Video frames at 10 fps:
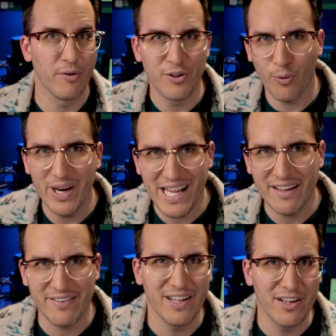in
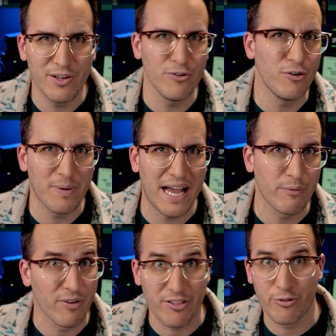2018, a YouTube ad
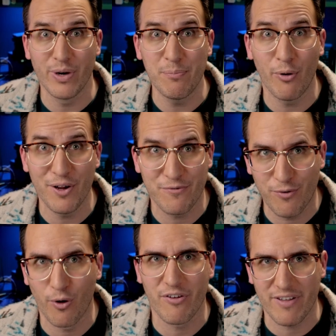was
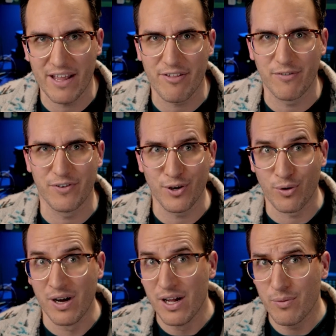3.4 cents a
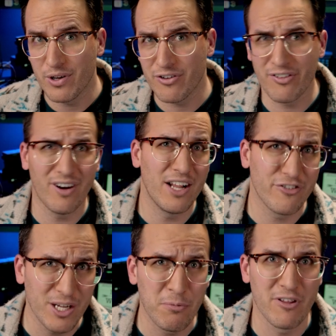view, which is a lot
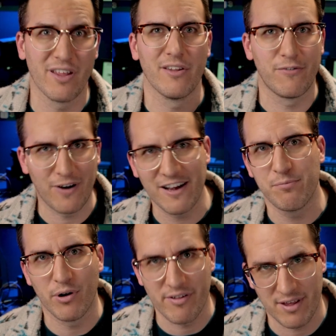cheaper than the
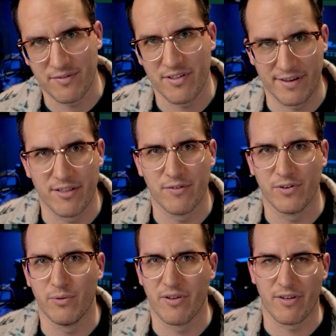5.7 cents a
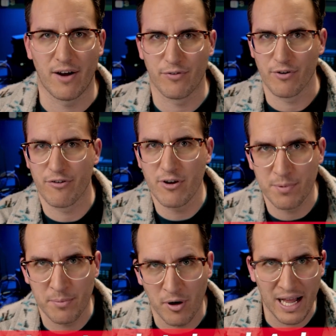view we saw for a Super
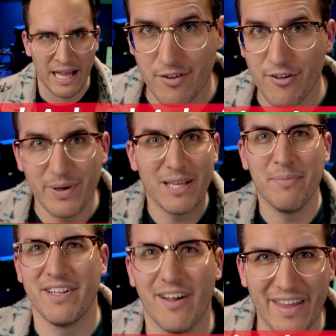Bowl ad. So we can be
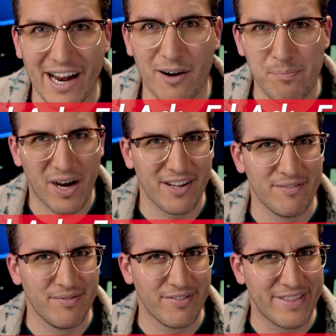done there, but
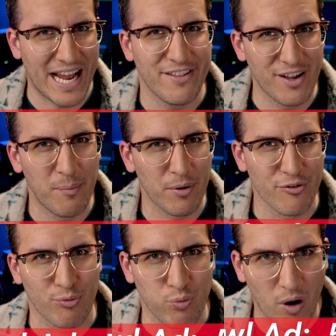that number's
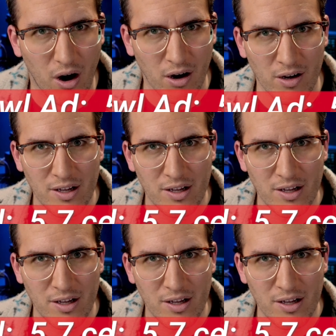wrong